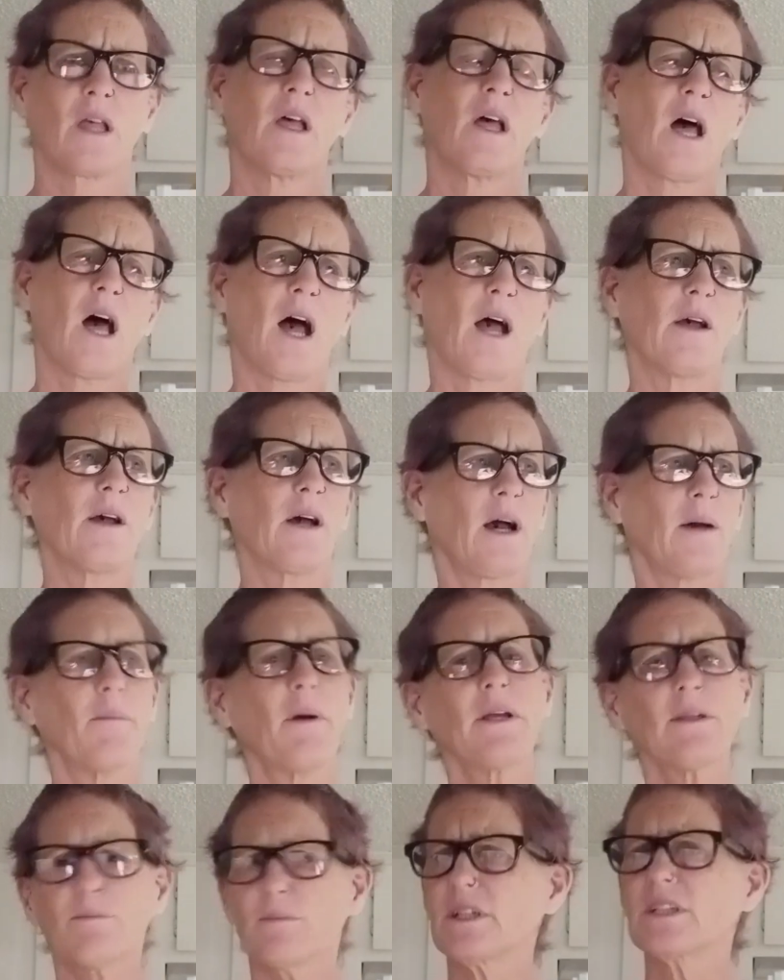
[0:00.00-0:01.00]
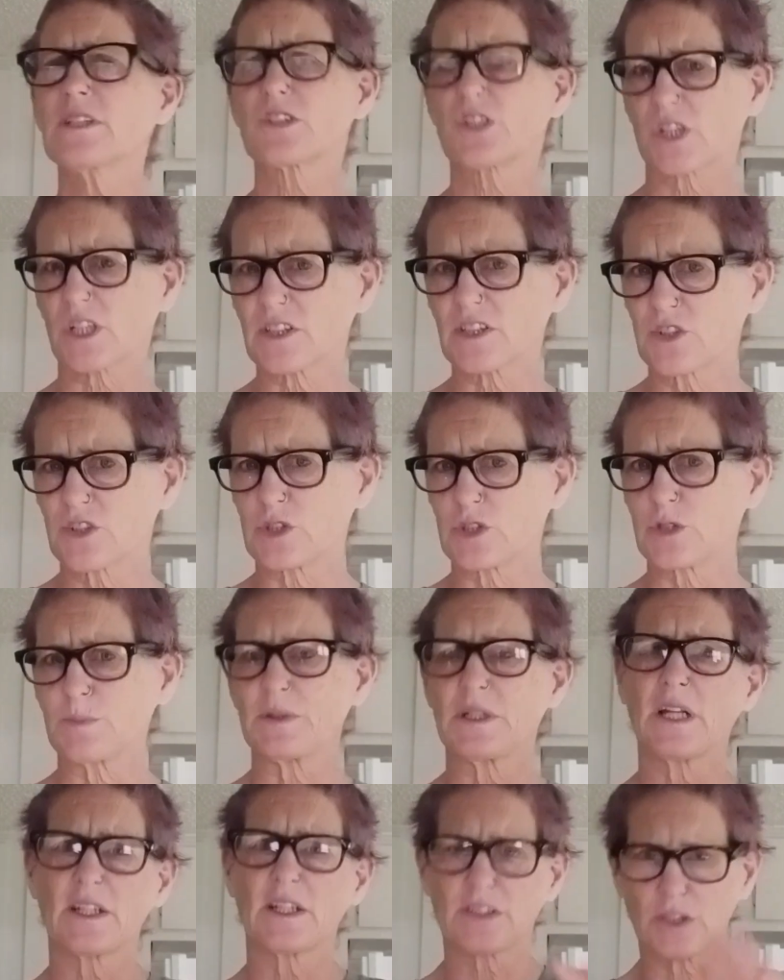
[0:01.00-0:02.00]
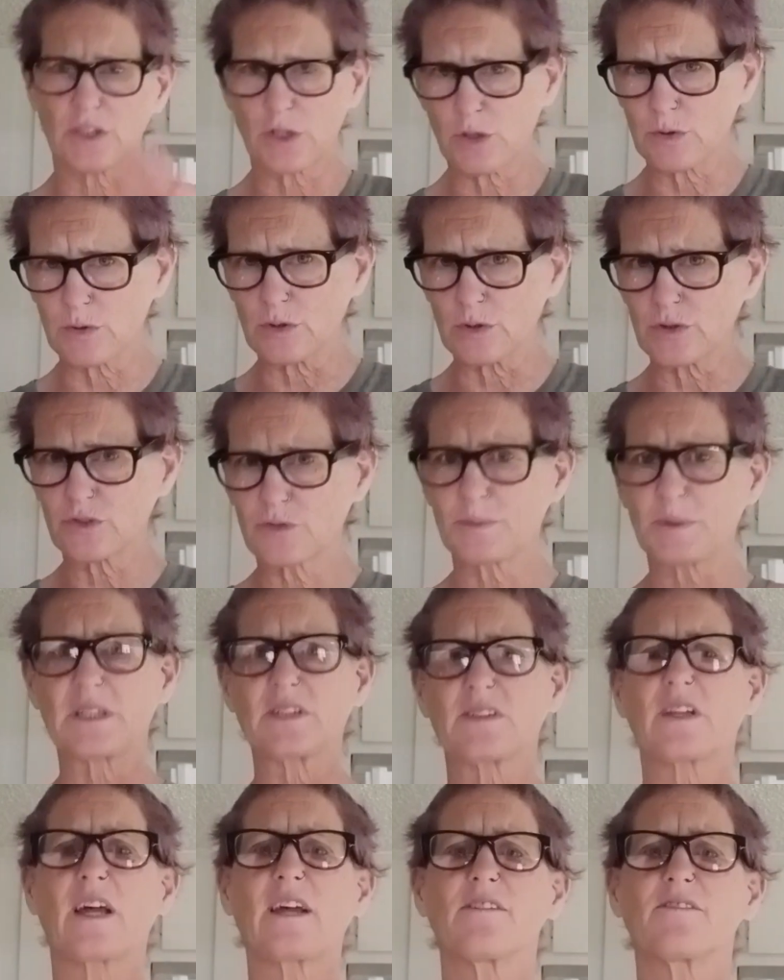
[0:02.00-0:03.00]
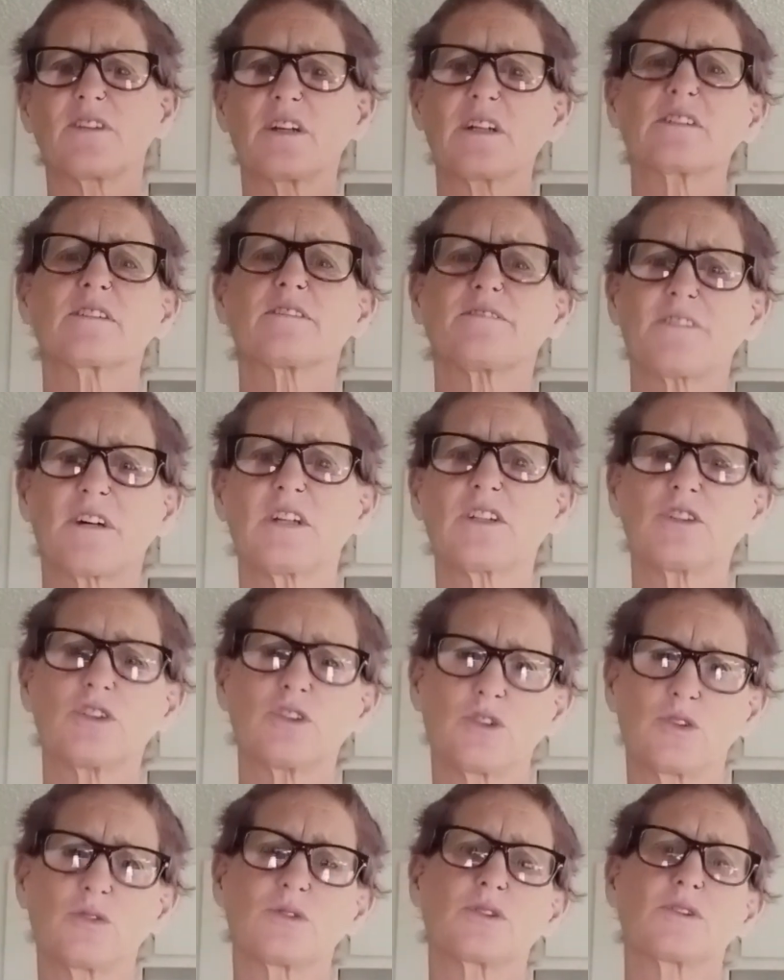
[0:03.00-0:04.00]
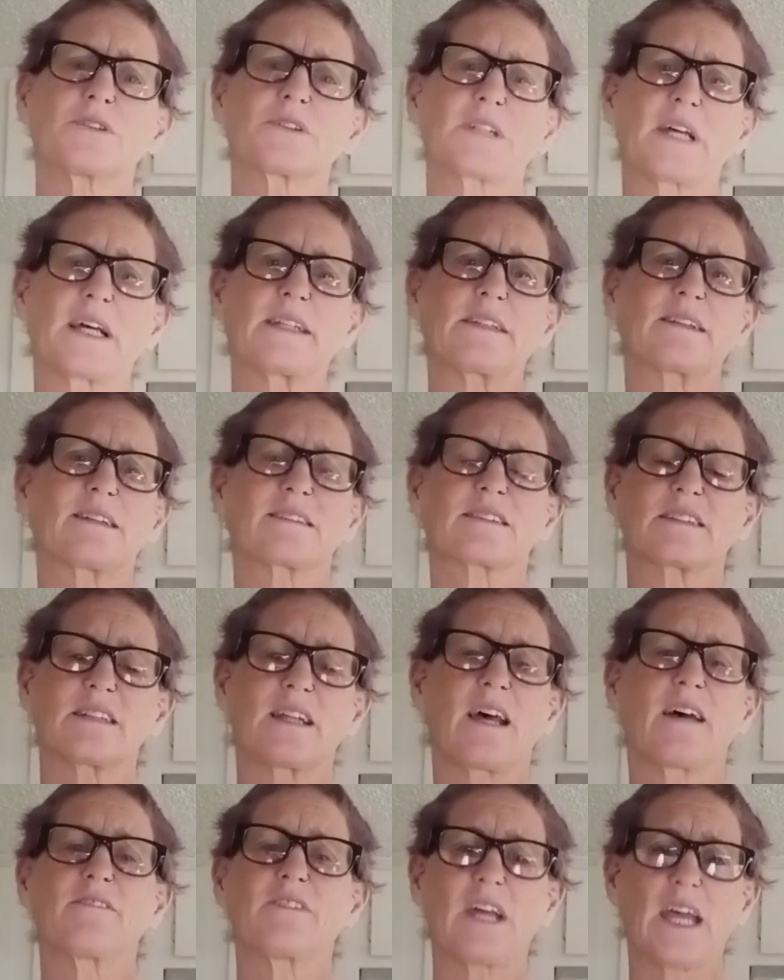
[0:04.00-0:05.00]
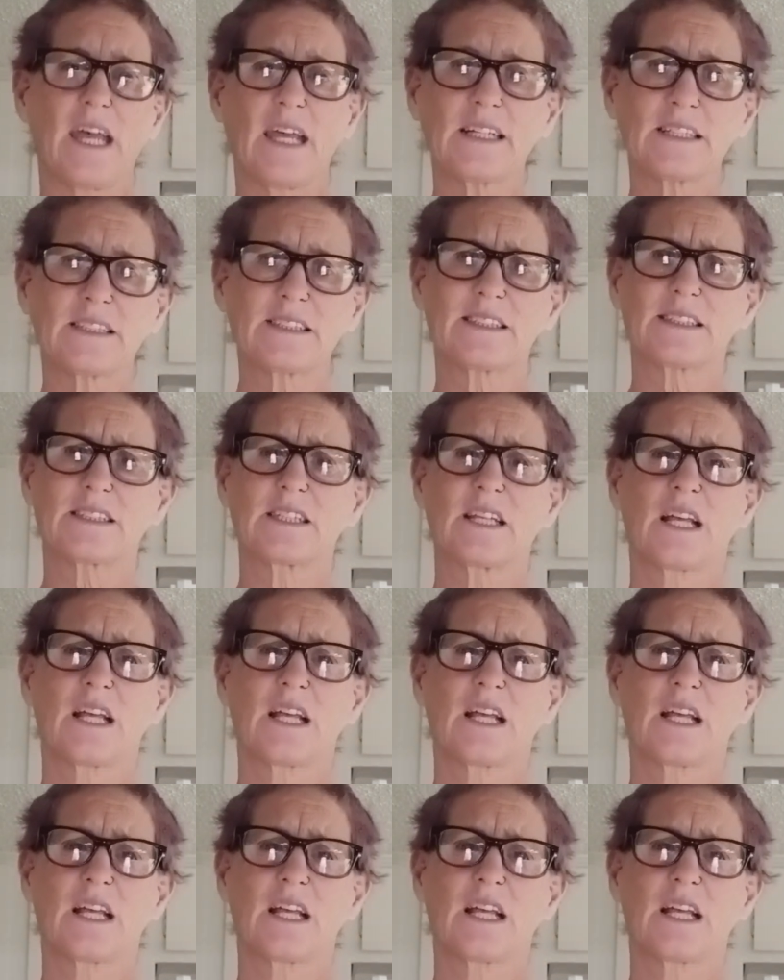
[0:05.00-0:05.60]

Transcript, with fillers: I, I might make chicken soup and not the noodles because I have yet to find a noodle that doesn't have eggs